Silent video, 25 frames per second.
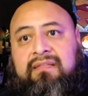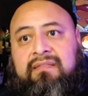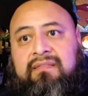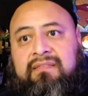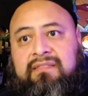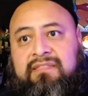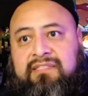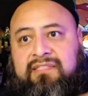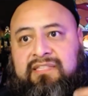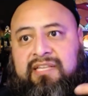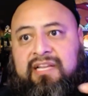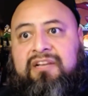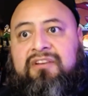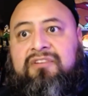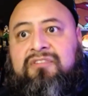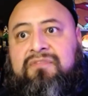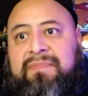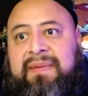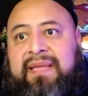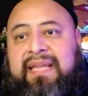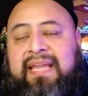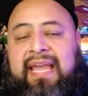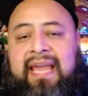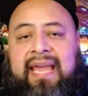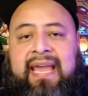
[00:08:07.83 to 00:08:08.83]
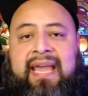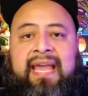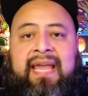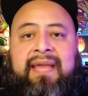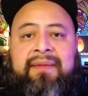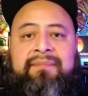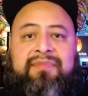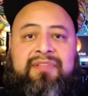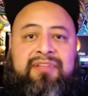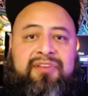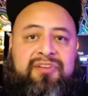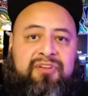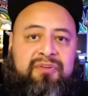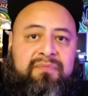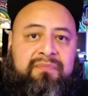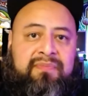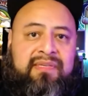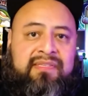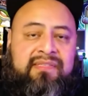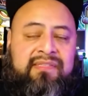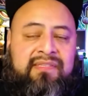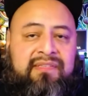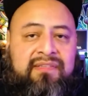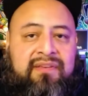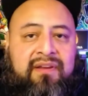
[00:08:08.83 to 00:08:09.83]
stickers became the new
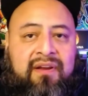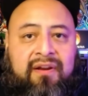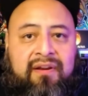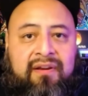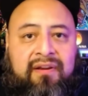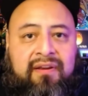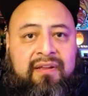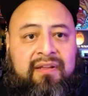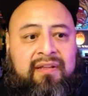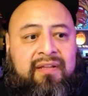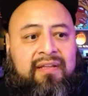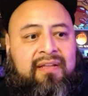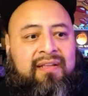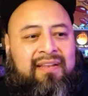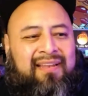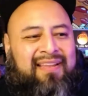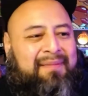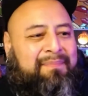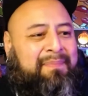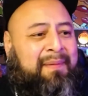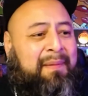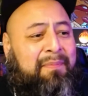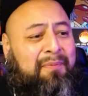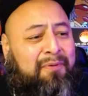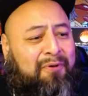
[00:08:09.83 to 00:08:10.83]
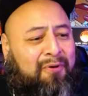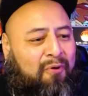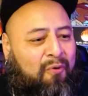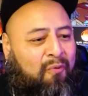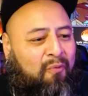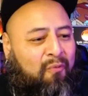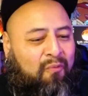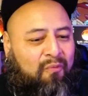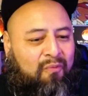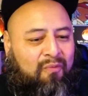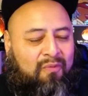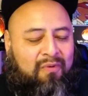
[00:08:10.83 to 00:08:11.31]
business card. Like people don't